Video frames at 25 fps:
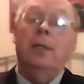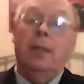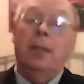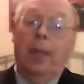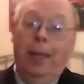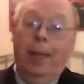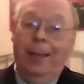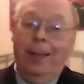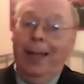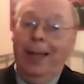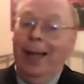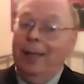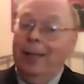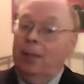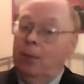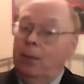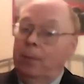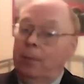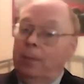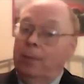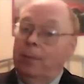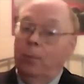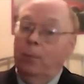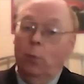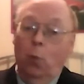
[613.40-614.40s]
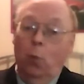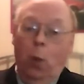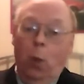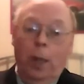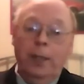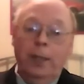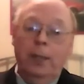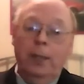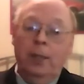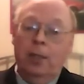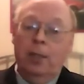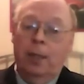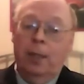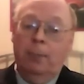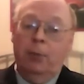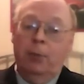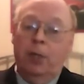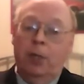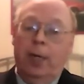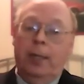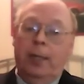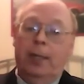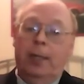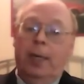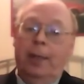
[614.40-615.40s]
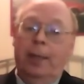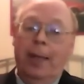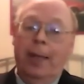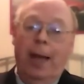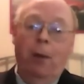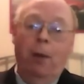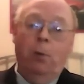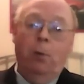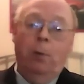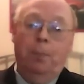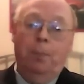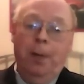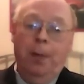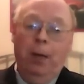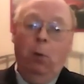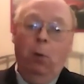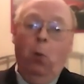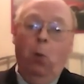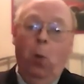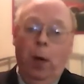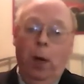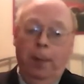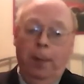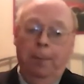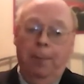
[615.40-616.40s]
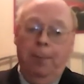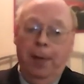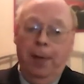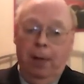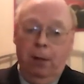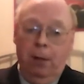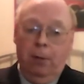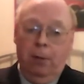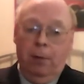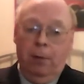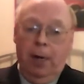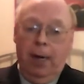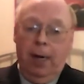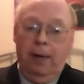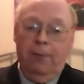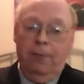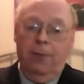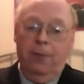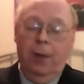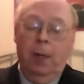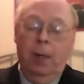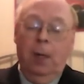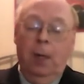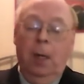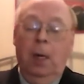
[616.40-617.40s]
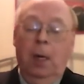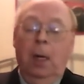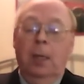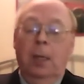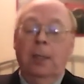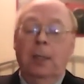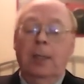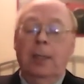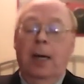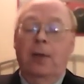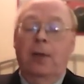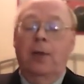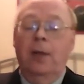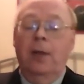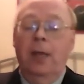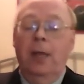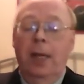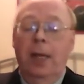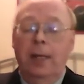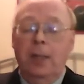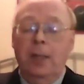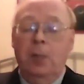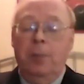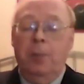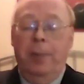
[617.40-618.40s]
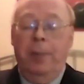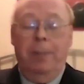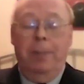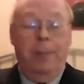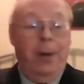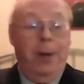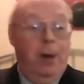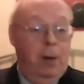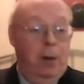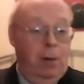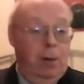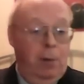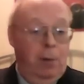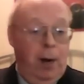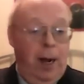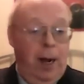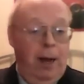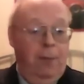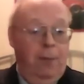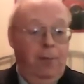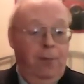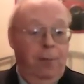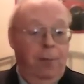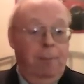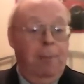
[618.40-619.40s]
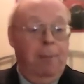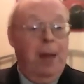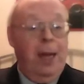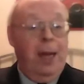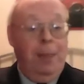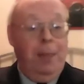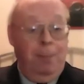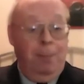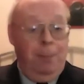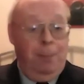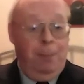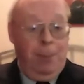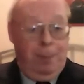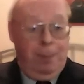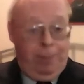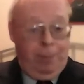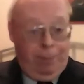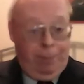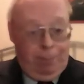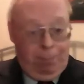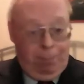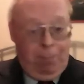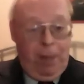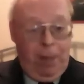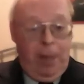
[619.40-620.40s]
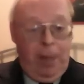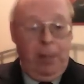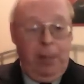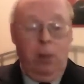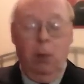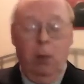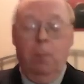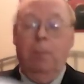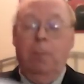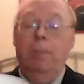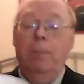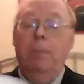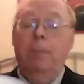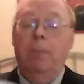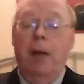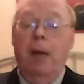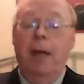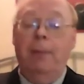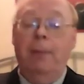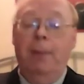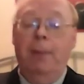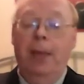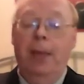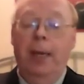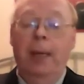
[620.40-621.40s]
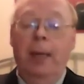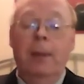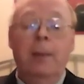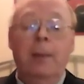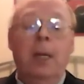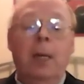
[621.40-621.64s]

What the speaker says: And that's one subject, and that would be one paragraph. Now, the next paragraph might be,